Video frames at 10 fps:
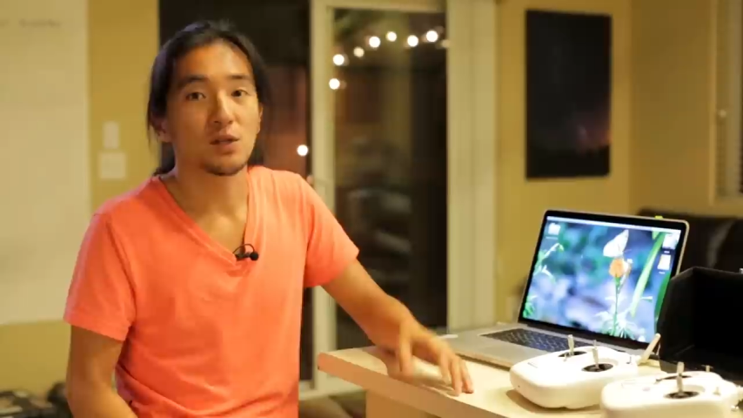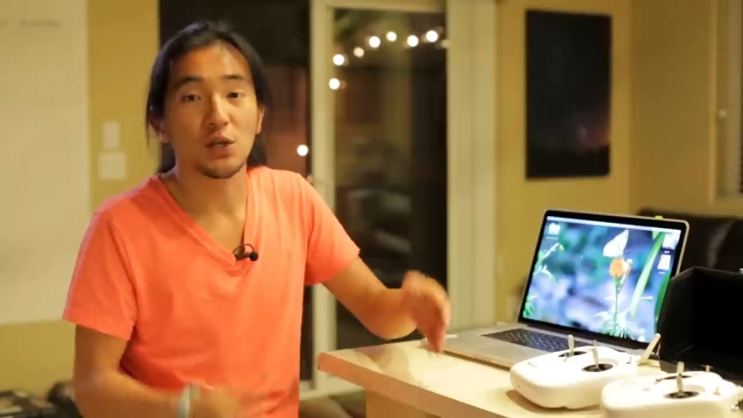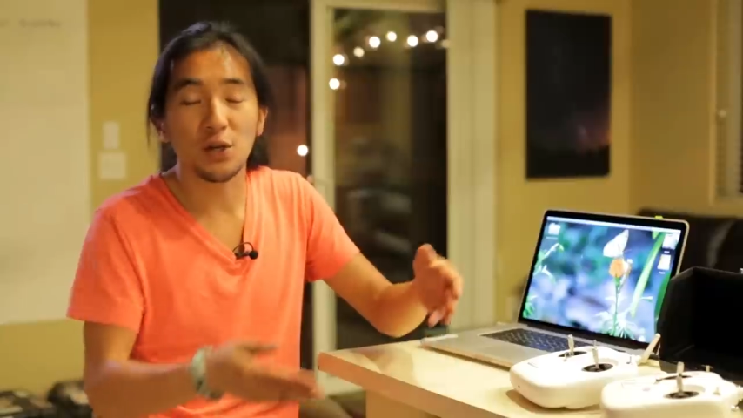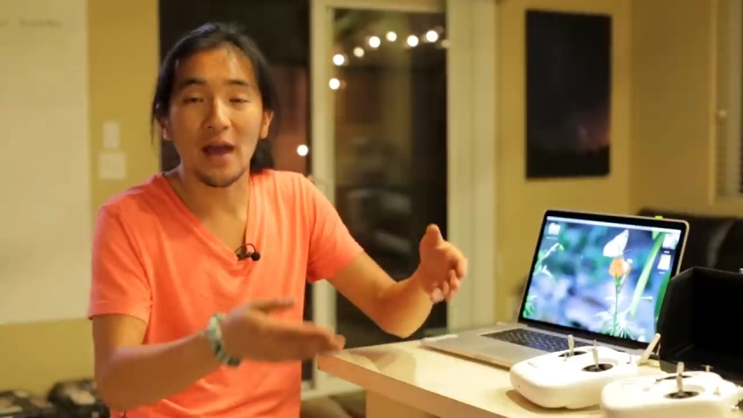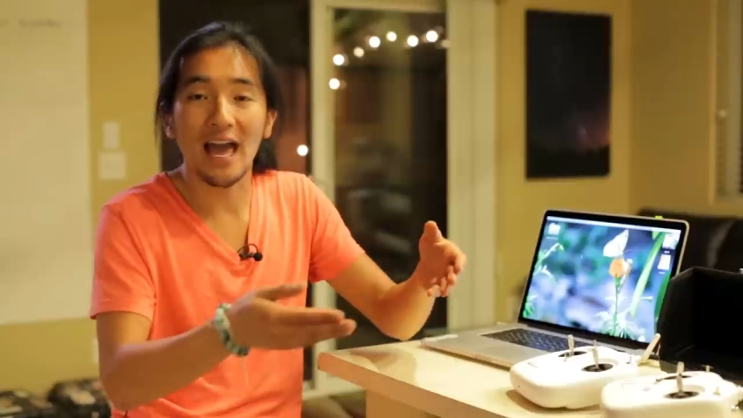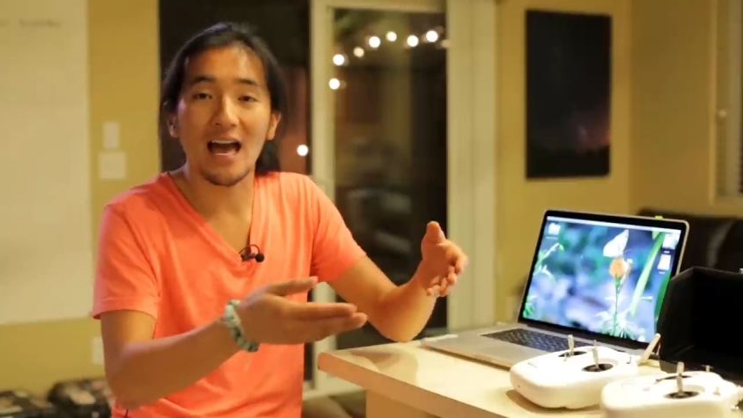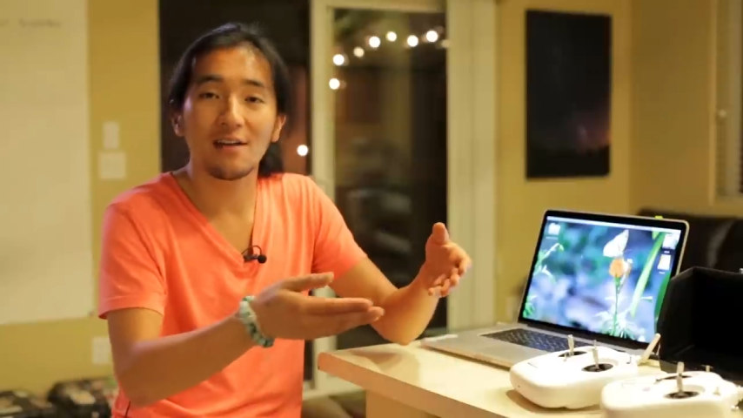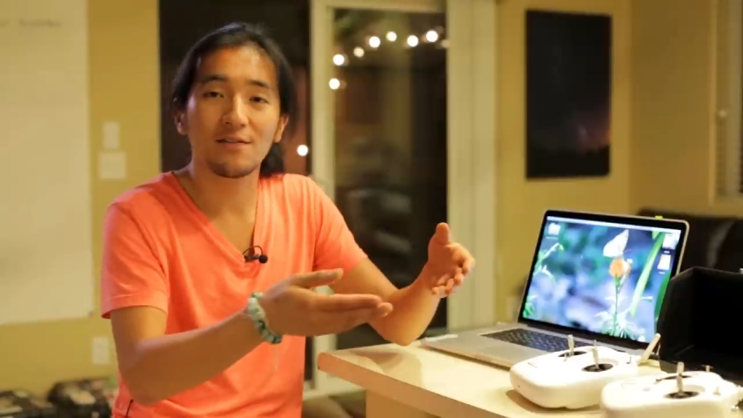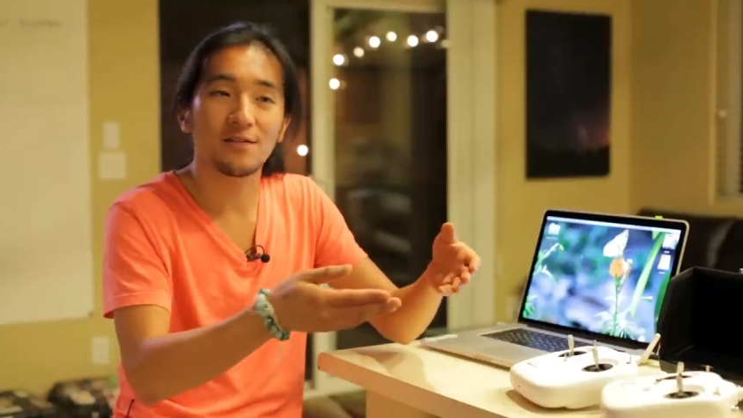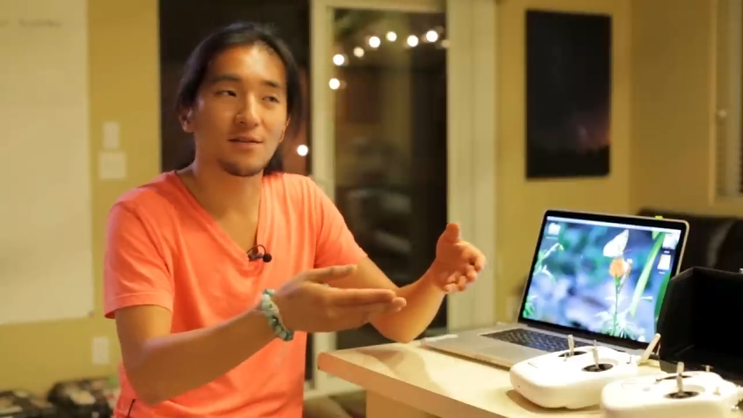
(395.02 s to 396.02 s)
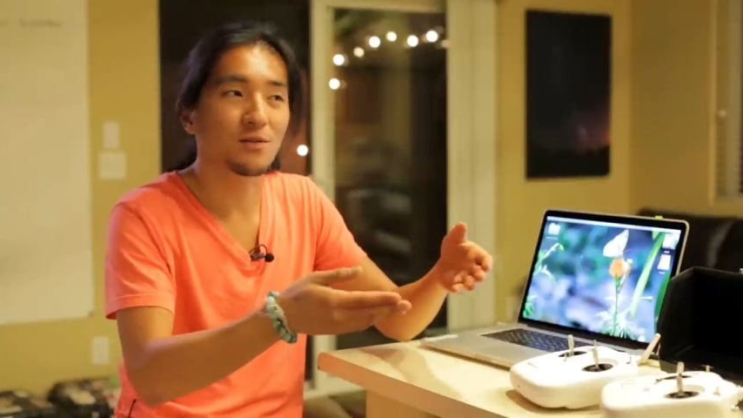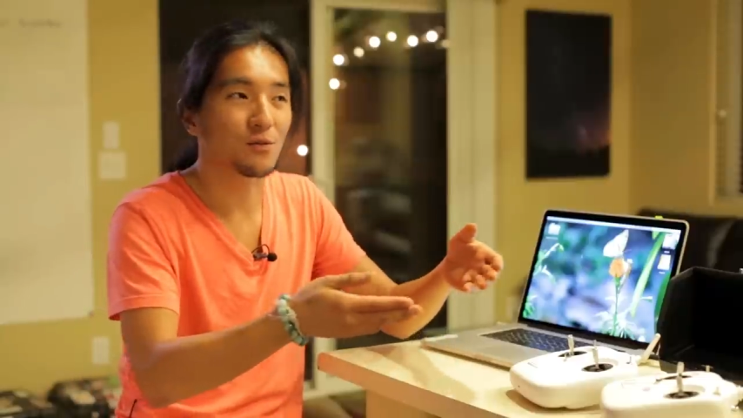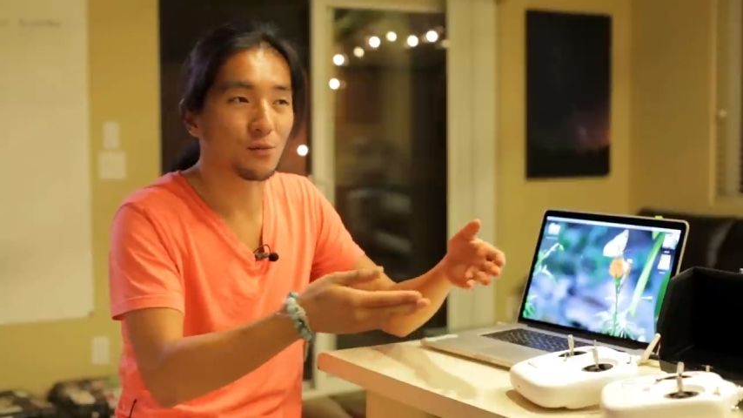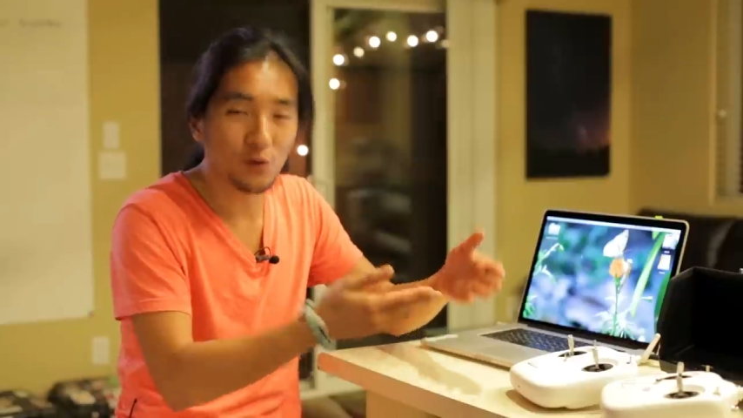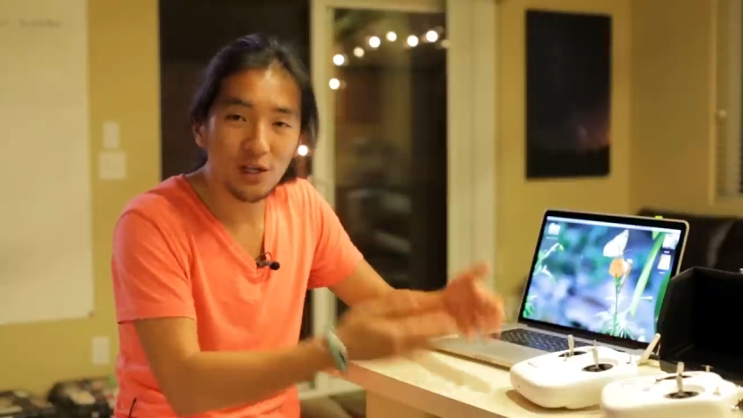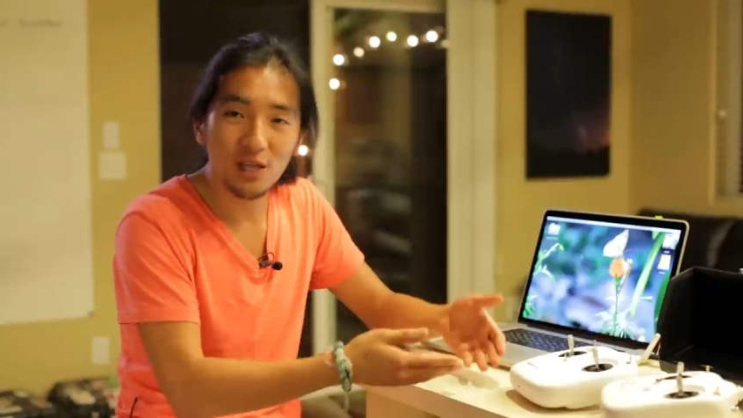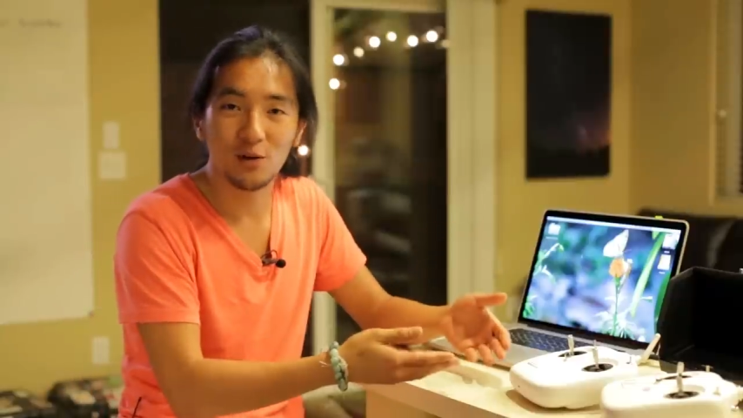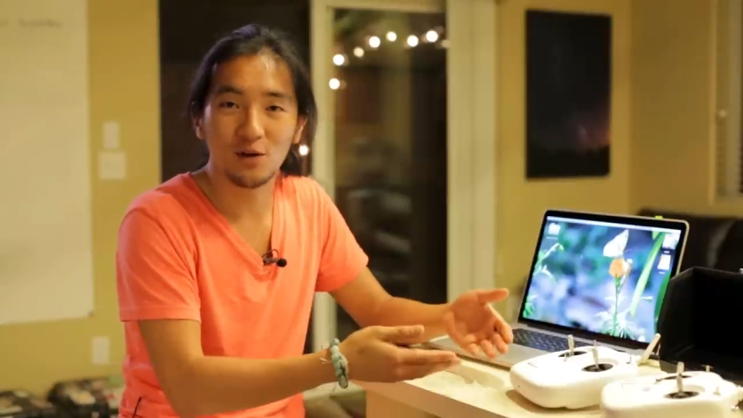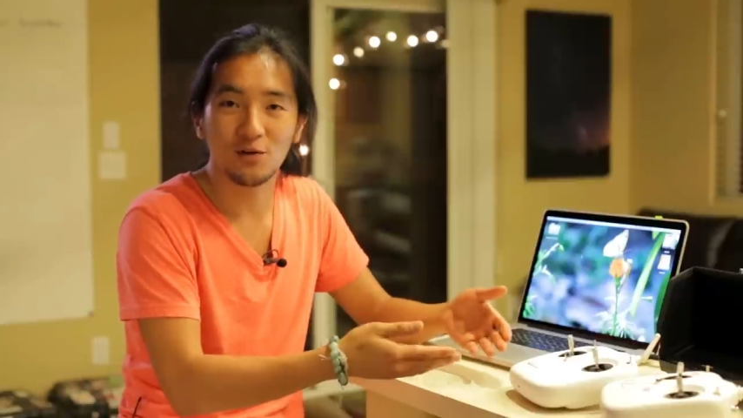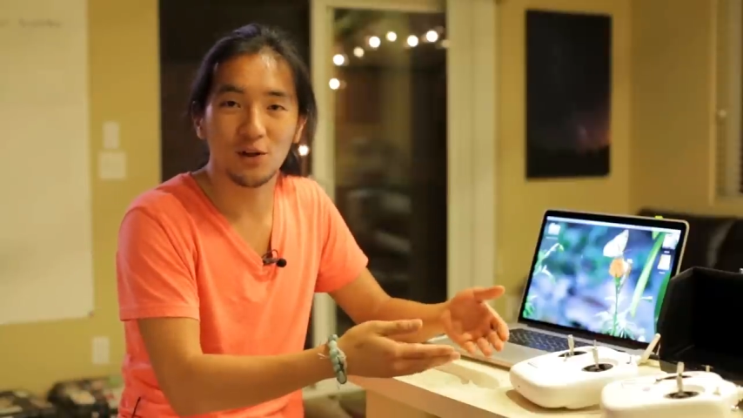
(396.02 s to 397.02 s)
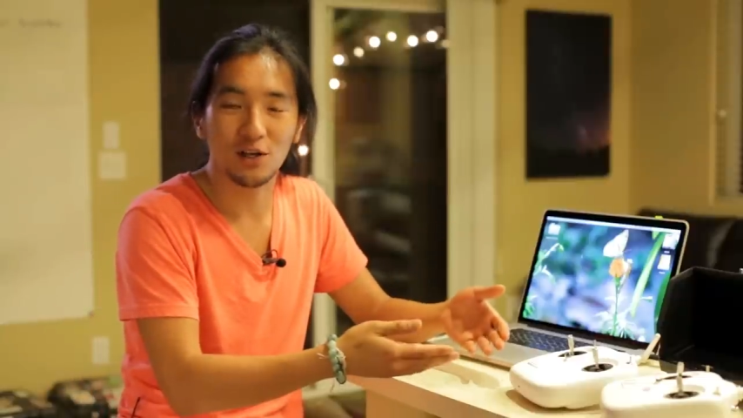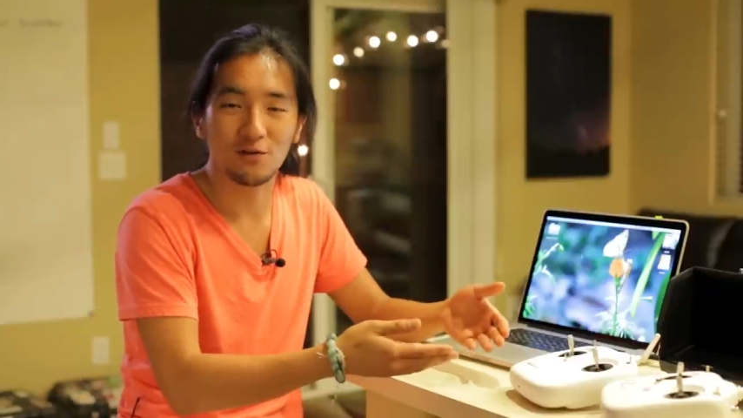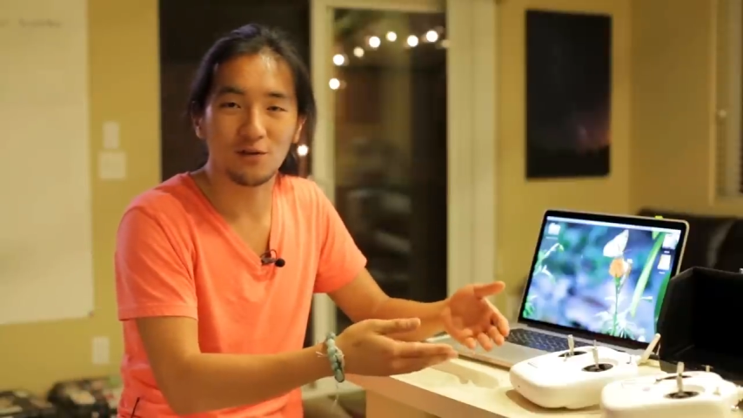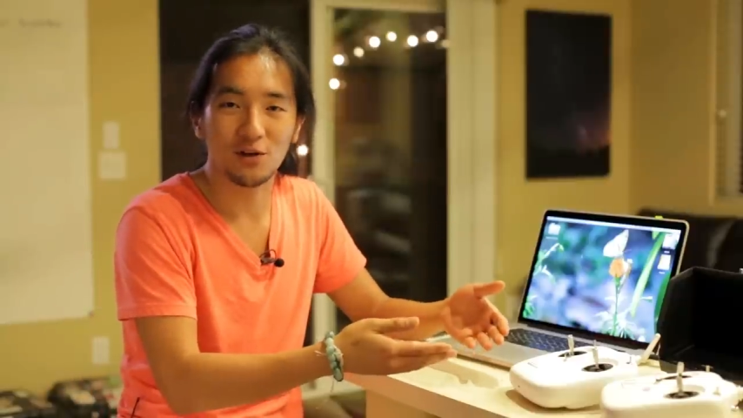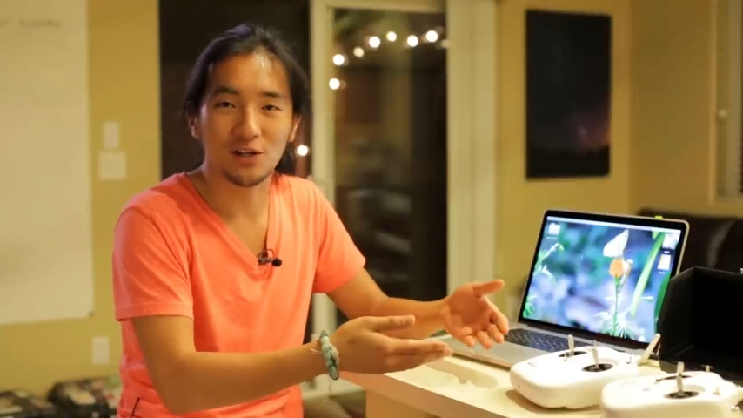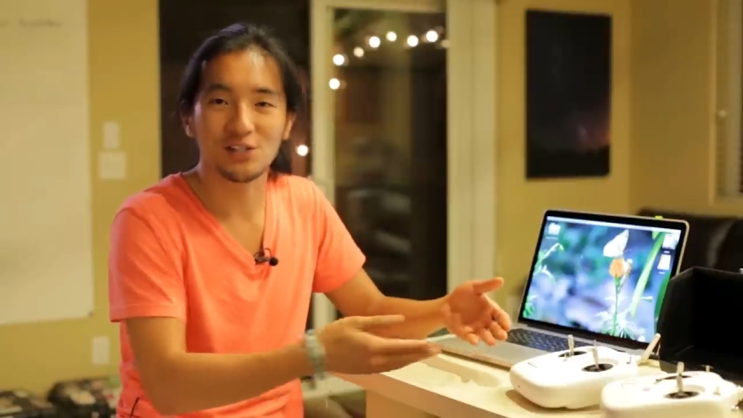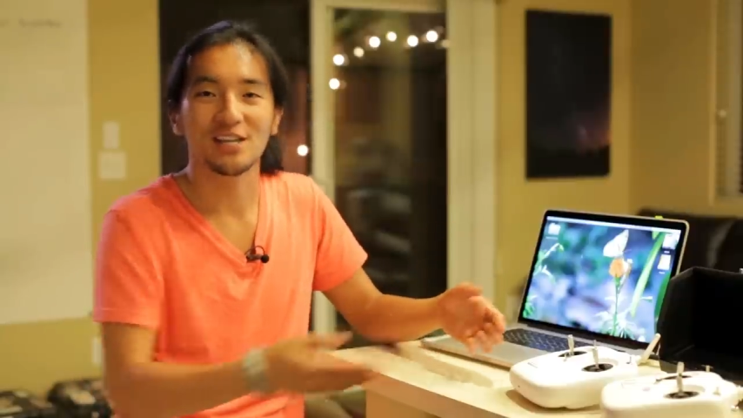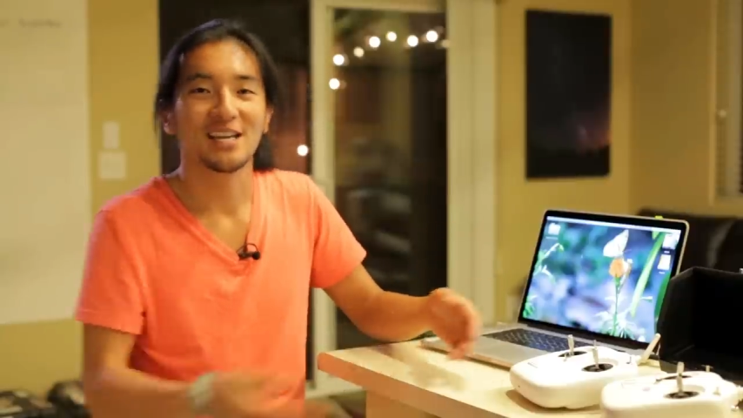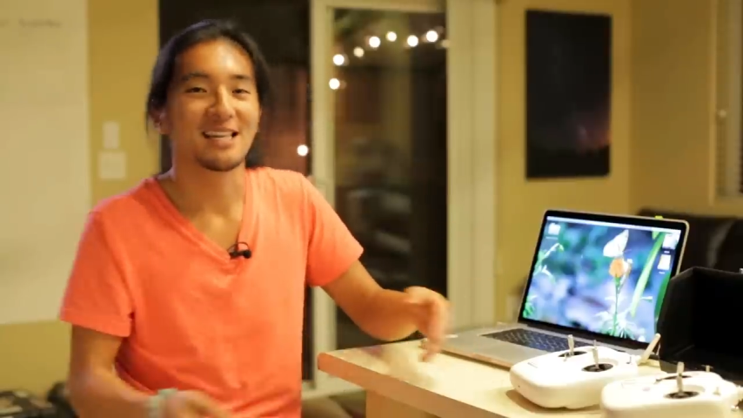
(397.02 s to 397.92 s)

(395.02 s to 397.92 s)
So you have Really beautiful looking footage.